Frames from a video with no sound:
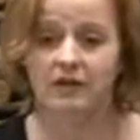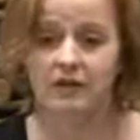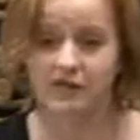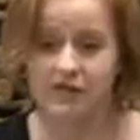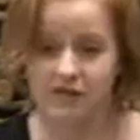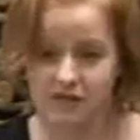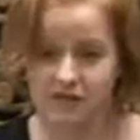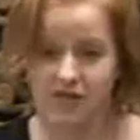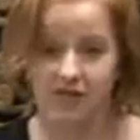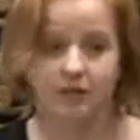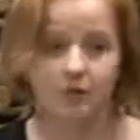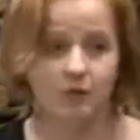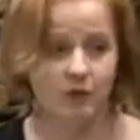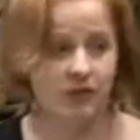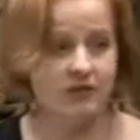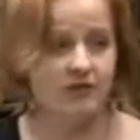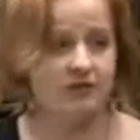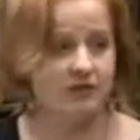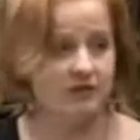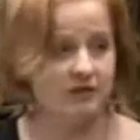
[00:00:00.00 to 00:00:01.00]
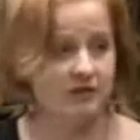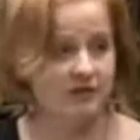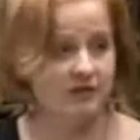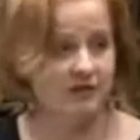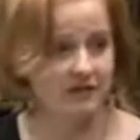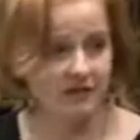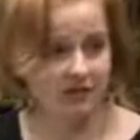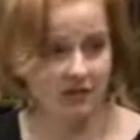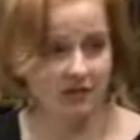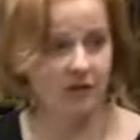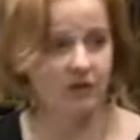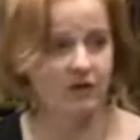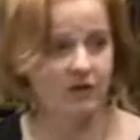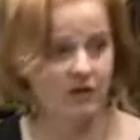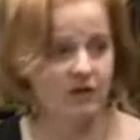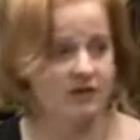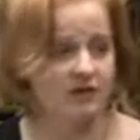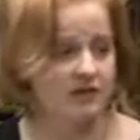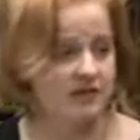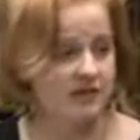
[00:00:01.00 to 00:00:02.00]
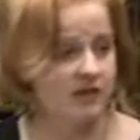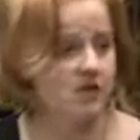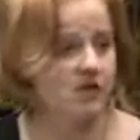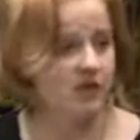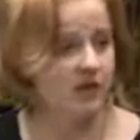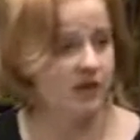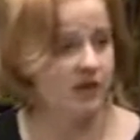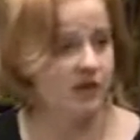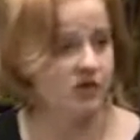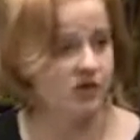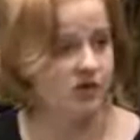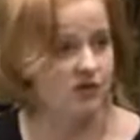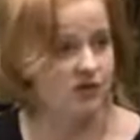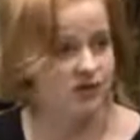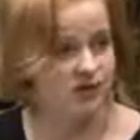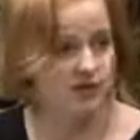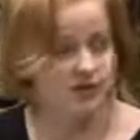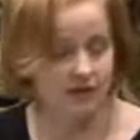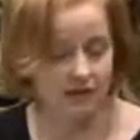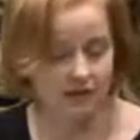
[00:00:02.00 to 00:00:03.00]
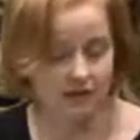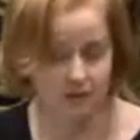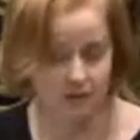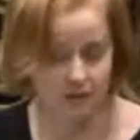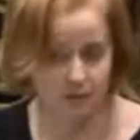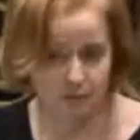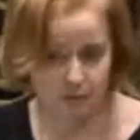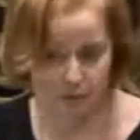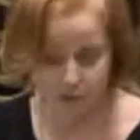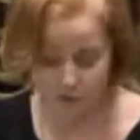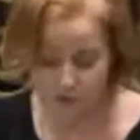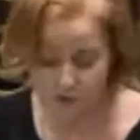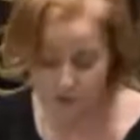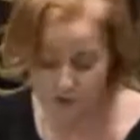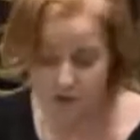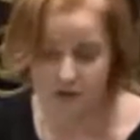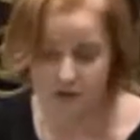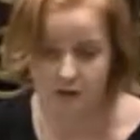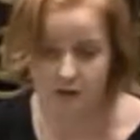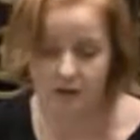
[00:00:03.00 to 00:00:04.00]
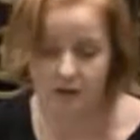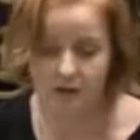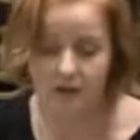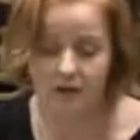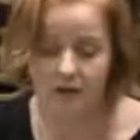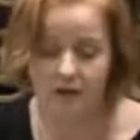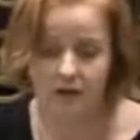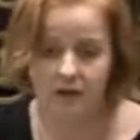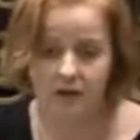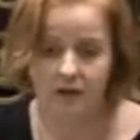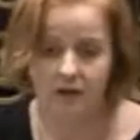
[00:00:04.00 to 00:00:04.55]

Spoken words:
to deal with all of these situations that are proposed in the bill.